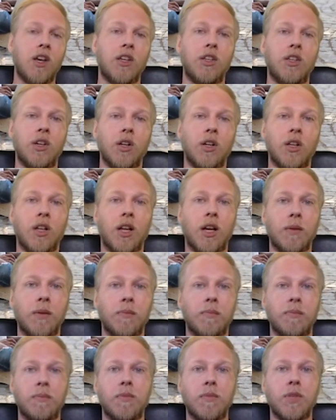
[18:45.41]

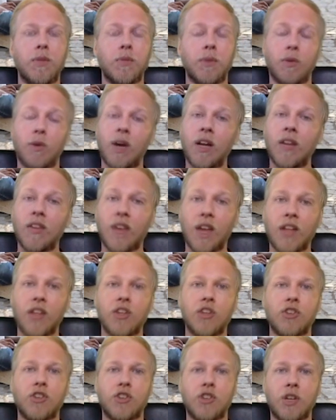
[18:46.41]
you'll be writing that in
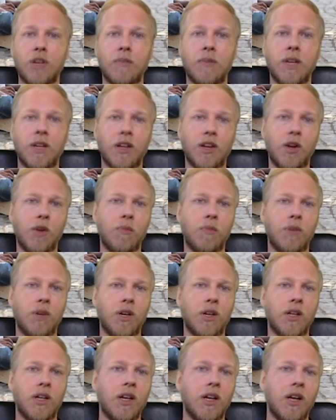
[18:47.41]
your treatment
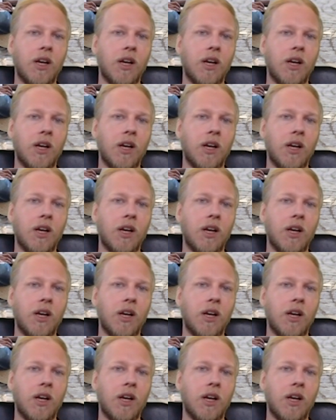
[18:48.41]
notebook.